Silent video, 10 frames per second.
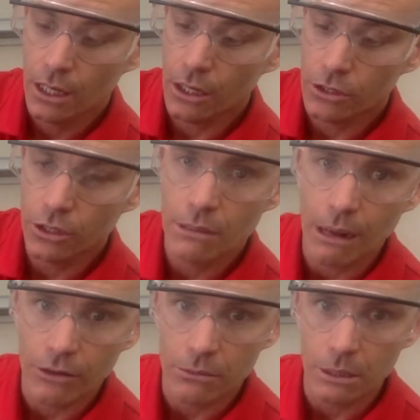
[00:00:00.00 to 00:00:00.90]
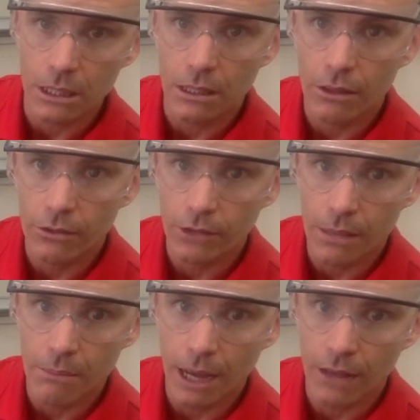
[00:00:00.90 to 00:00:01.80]
it should come out to be the
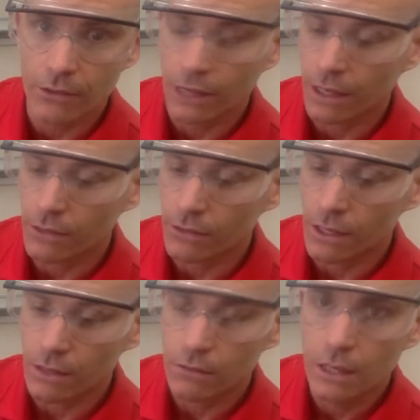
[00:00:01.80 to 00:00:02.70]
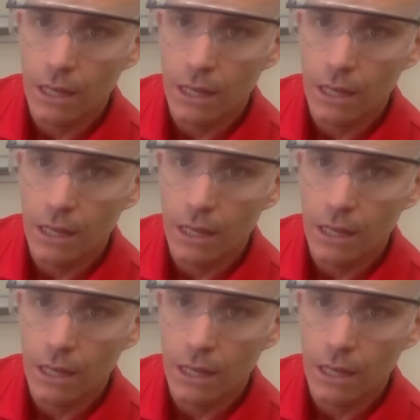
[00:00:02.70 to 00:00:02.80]
same mass as this.